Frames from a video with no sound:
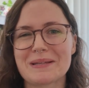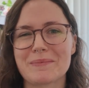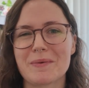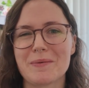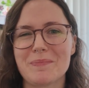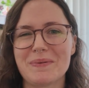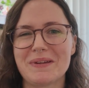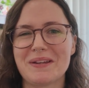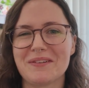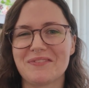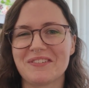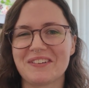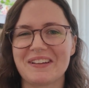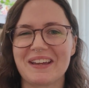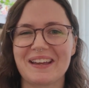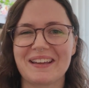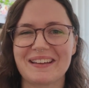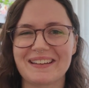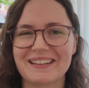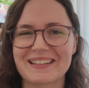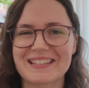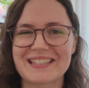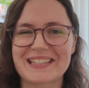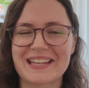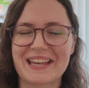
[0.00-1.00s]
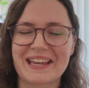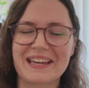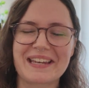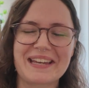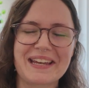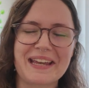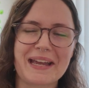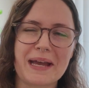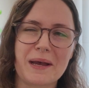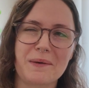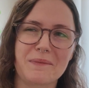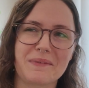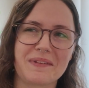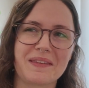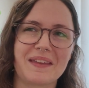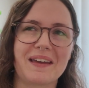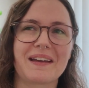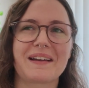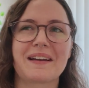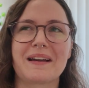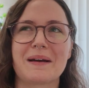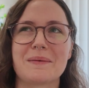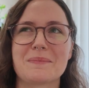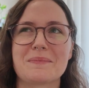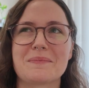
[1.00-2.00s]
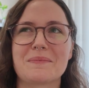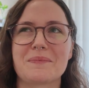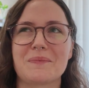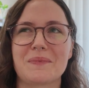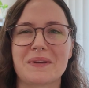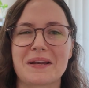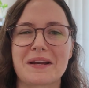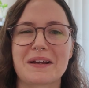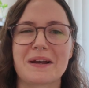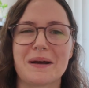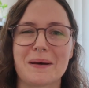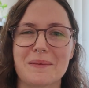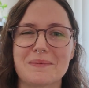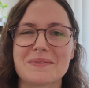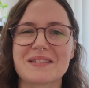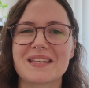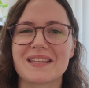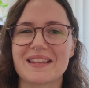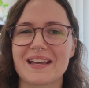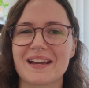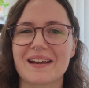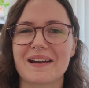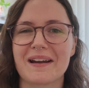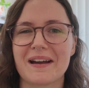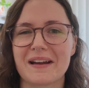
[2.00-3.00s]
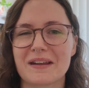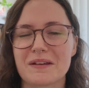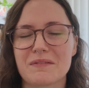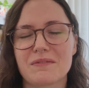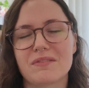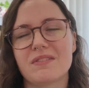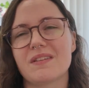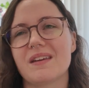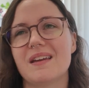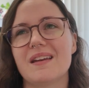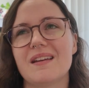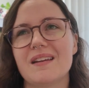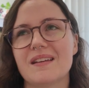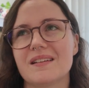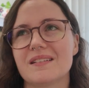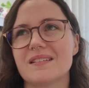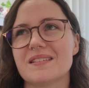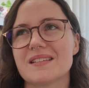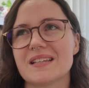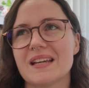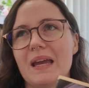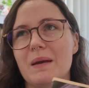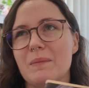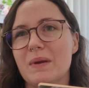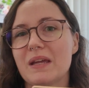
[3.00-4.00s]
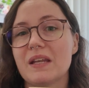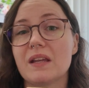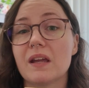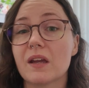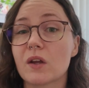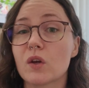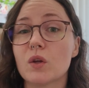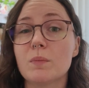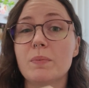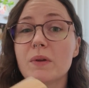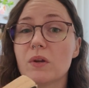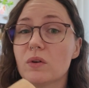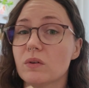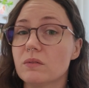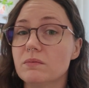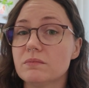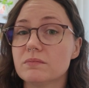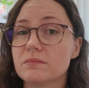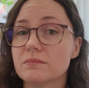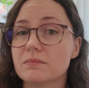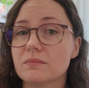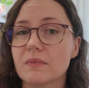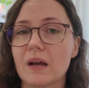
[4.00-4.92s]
I'm a bit of like a scaredy cat when it comes to that kind of thing. And I mean, it could be good.